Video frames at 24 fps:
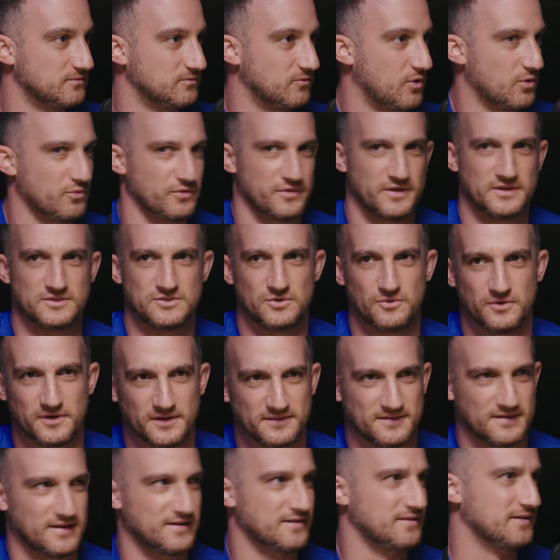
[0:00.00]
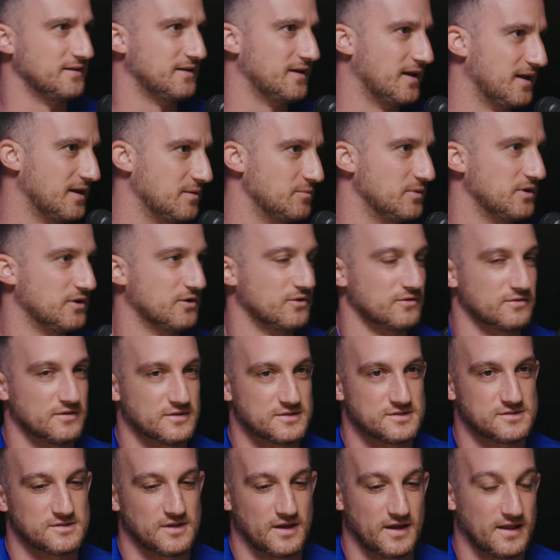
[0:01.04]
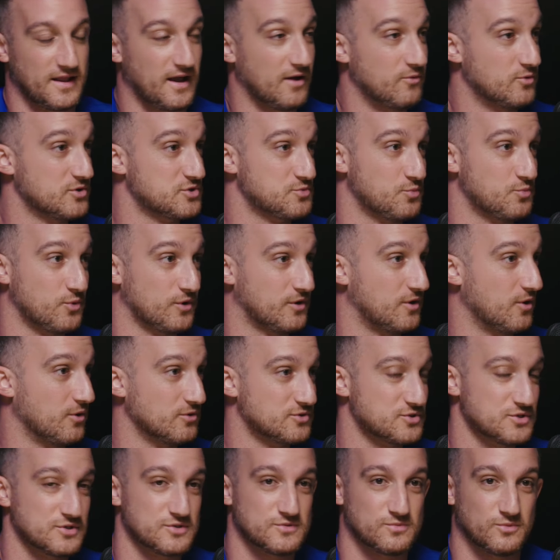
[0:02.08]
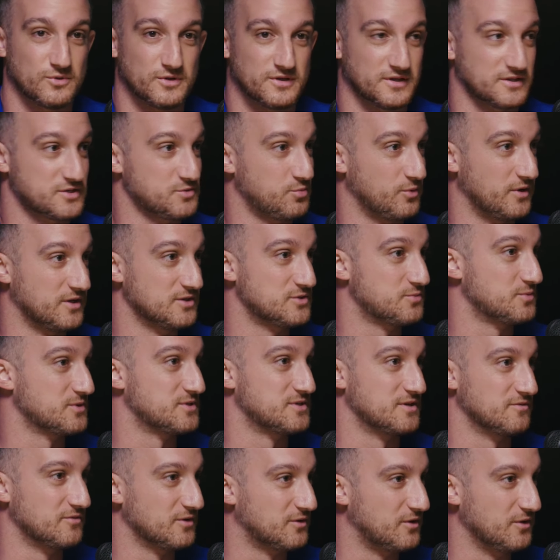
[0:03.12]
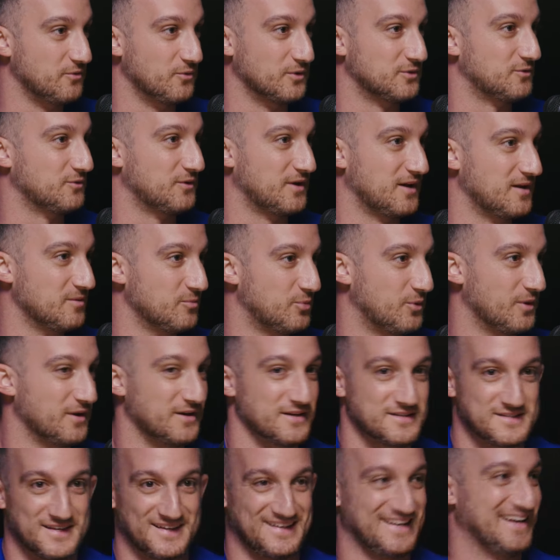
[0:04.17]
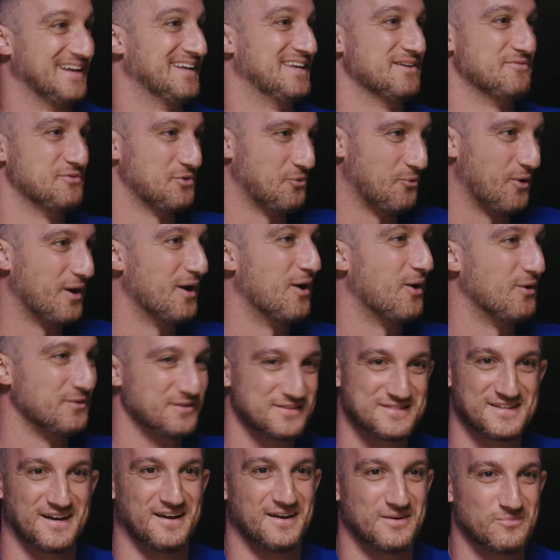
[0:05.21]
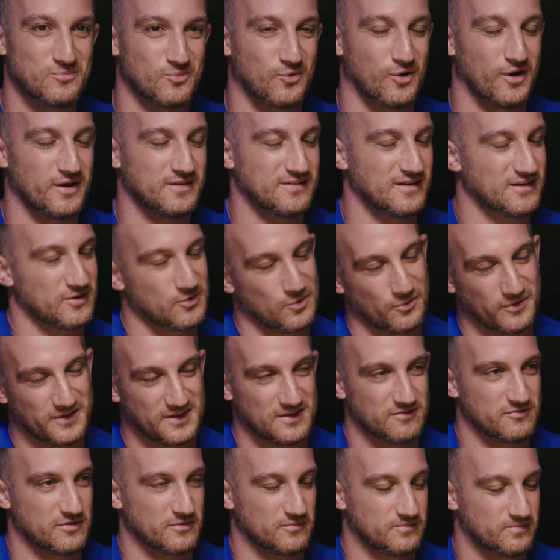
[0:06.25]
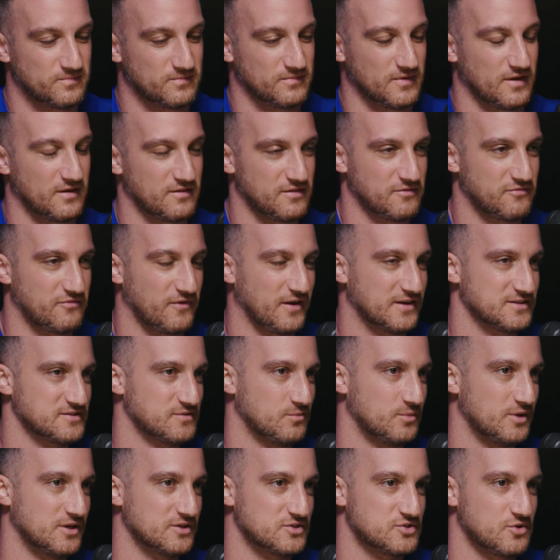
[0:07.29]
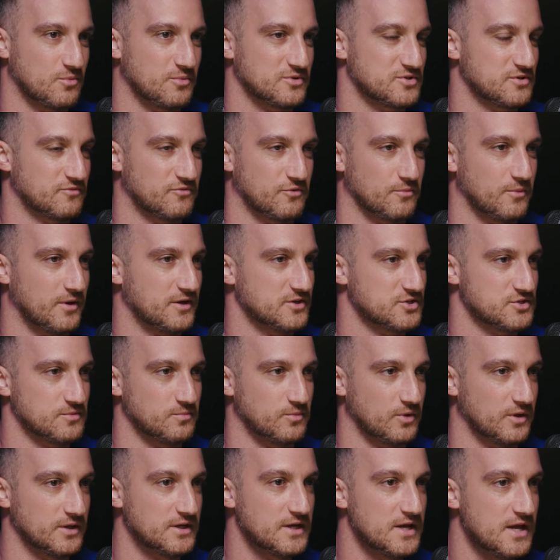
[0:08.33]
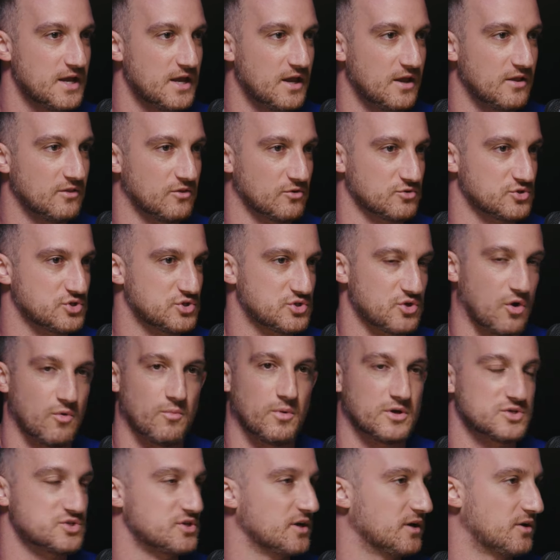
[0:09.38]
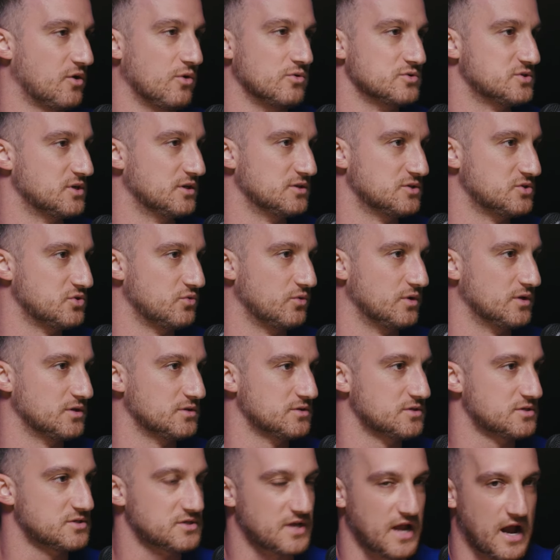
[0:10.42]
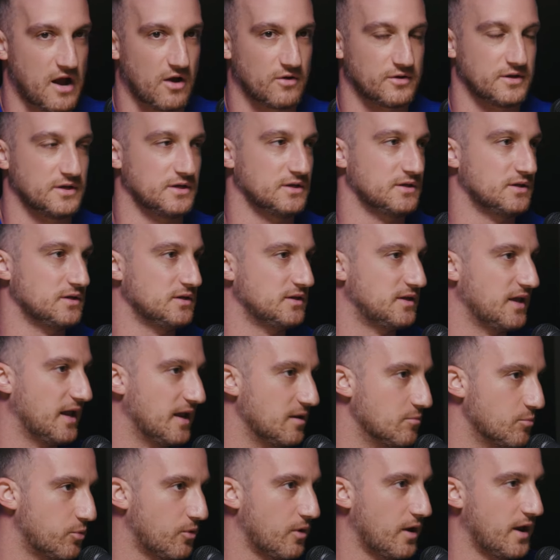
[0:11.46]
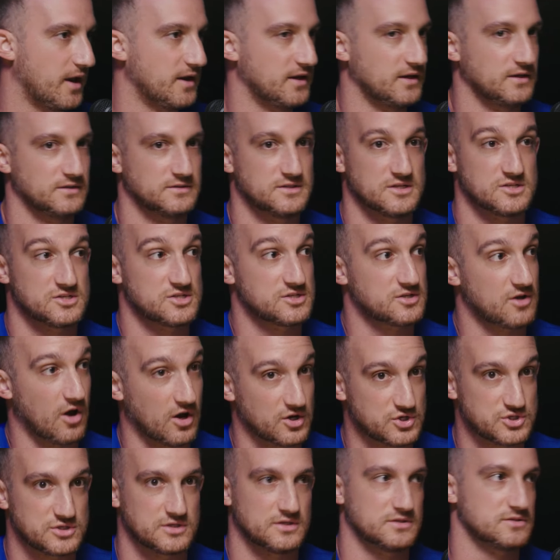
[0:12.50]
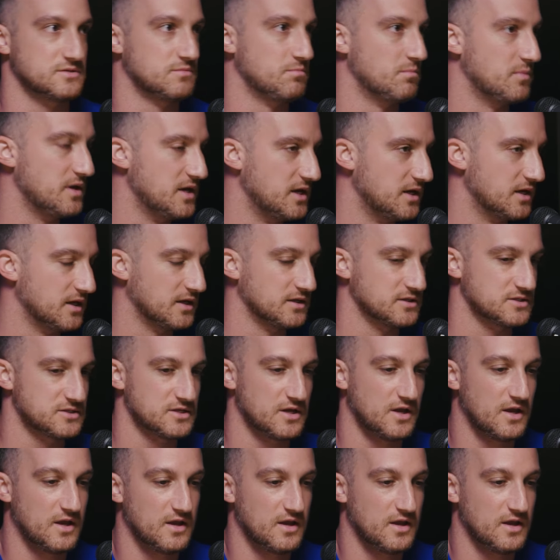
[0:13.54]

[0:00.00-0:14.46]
what were they doing at the end of the game here, this, that. I wish more coaches would explain specifically what their game plan is. They can't give it away all the time, right? They can only give the, uh, the fans and the media so much information, but there's so much that goes into it scouting, game planning, discussions, meetings